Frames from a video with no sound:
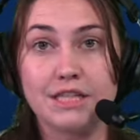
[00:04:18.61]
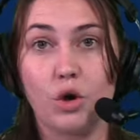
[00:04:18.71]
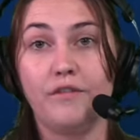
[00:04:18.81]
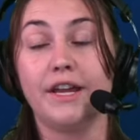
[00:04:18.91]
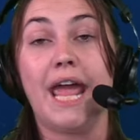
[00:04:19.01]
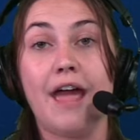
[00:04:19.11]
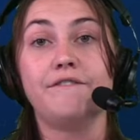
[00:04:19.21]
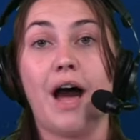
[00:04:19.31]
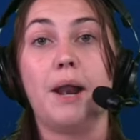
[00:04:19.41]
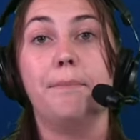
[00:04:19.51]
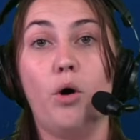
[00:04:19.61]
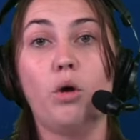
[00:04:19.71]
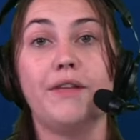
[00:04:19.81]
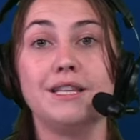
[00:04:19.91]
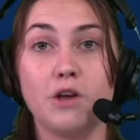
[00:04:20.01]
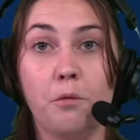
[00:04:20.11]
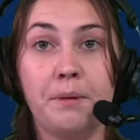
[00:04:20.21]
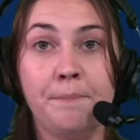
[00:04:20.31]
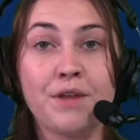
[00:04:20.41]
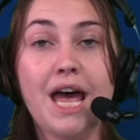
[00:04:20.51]
So if it can't find a Polk that's
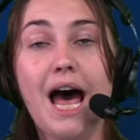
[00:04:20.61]
open,